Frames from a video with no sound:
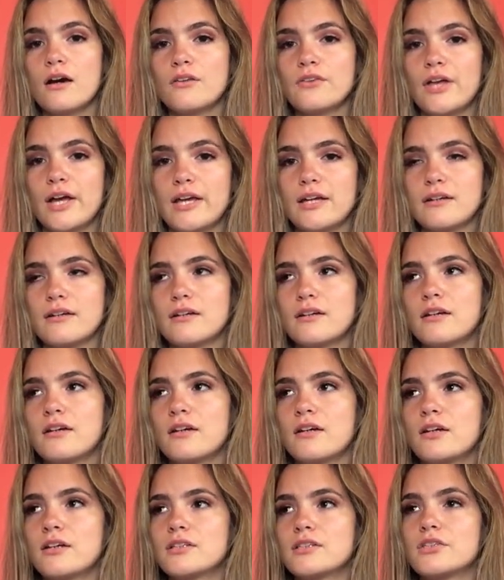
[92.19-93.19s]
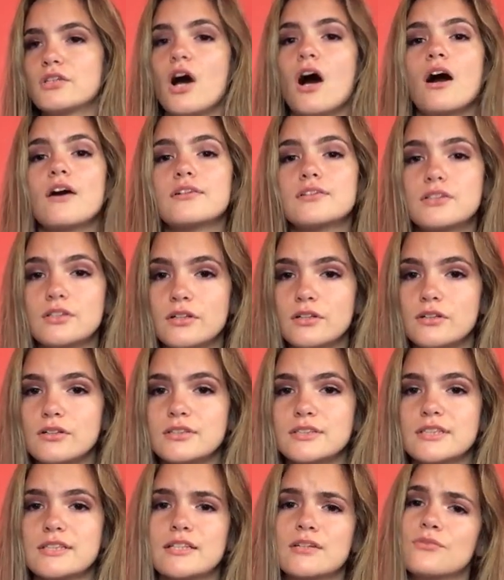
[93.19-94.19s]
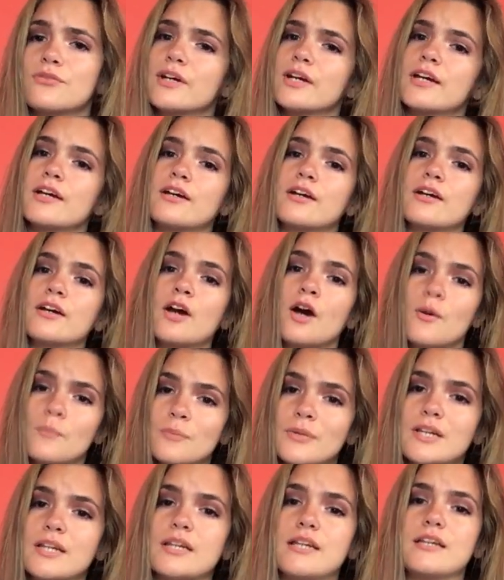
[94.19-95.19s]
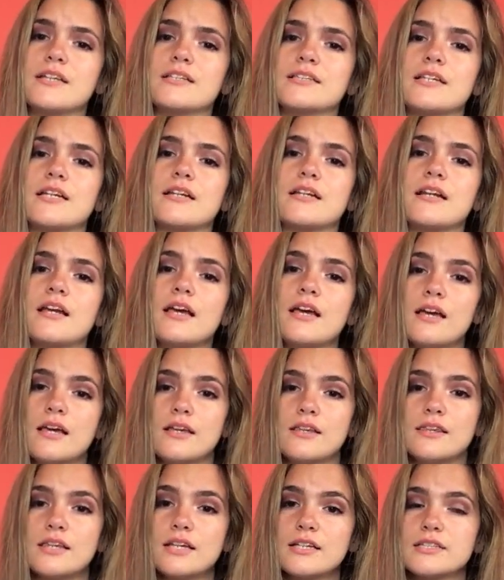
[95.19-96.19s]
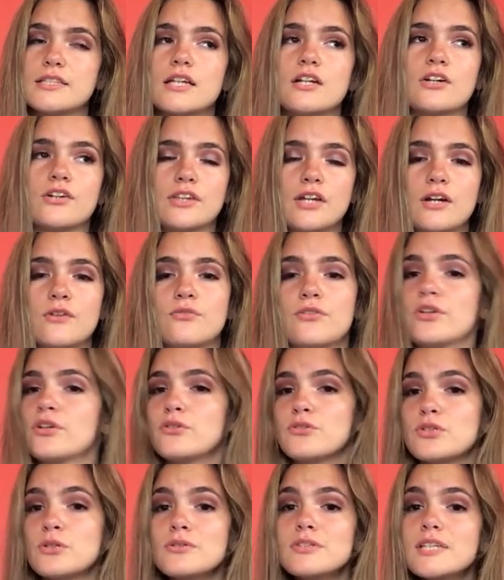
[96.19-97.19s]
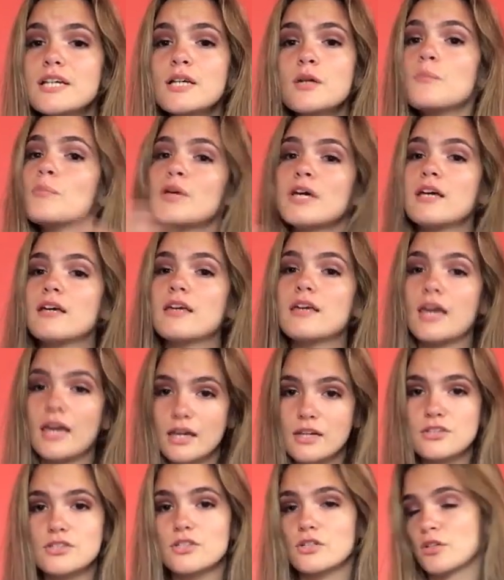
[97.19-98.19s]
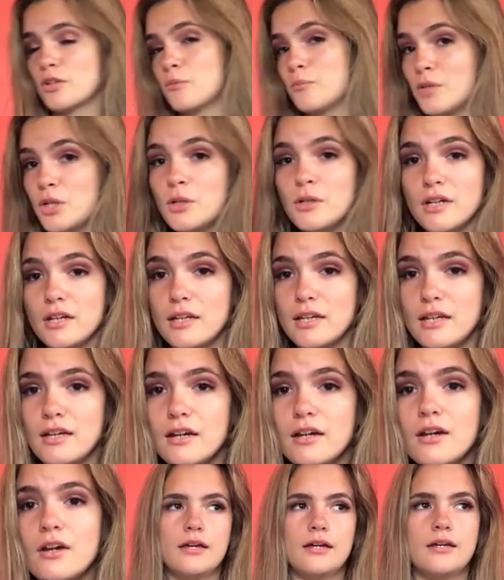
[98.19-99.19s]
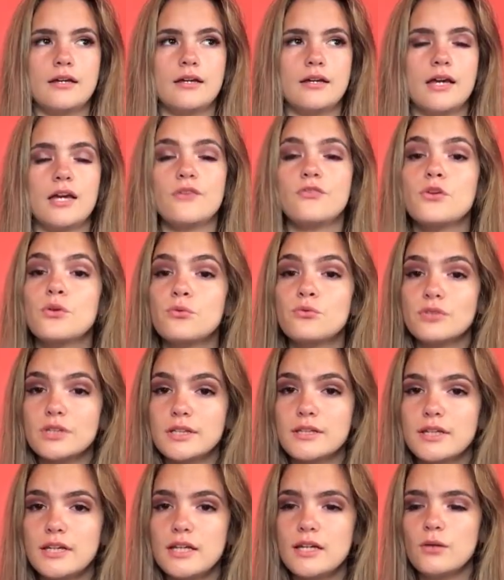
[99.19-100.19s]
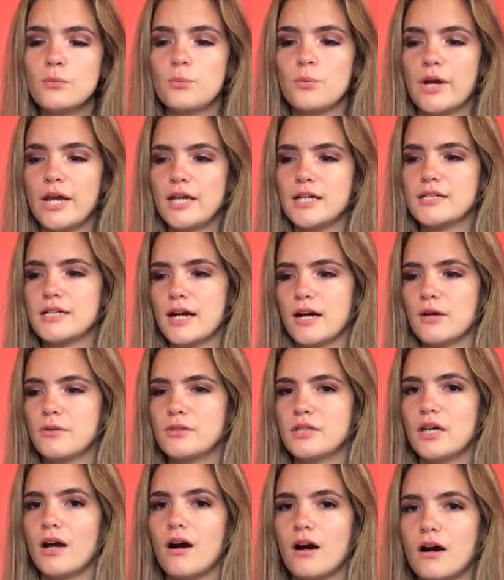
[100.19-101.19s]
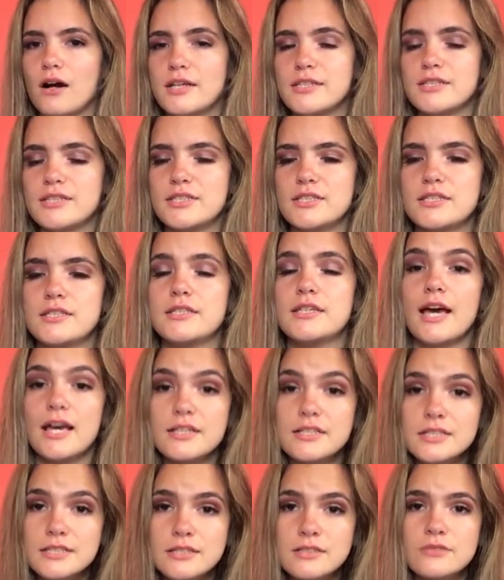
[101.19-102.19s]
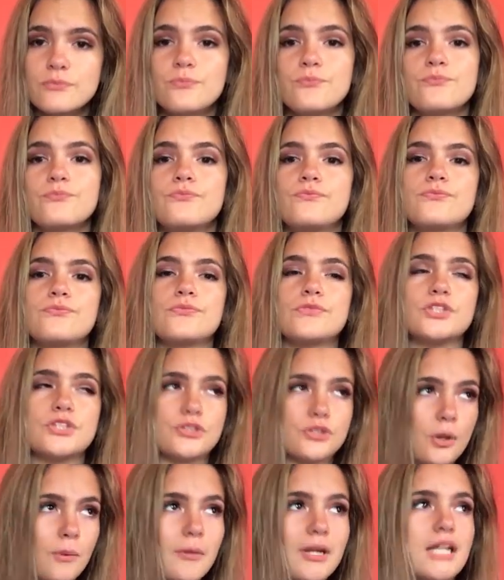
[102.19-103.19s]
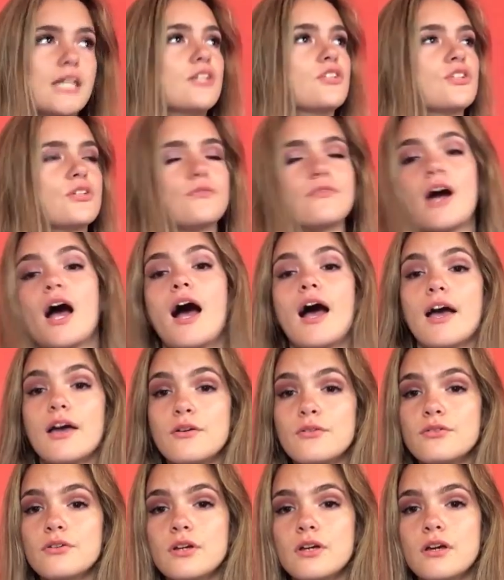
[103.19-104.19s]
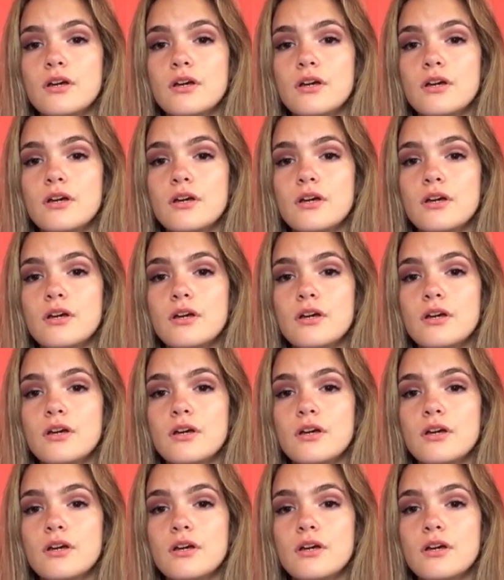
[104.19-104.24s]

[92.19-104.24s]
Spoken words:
like doctors and different companies and things that are there for you. So it's like a big cancer community. If you really weigh down the odds, yes, so many survive,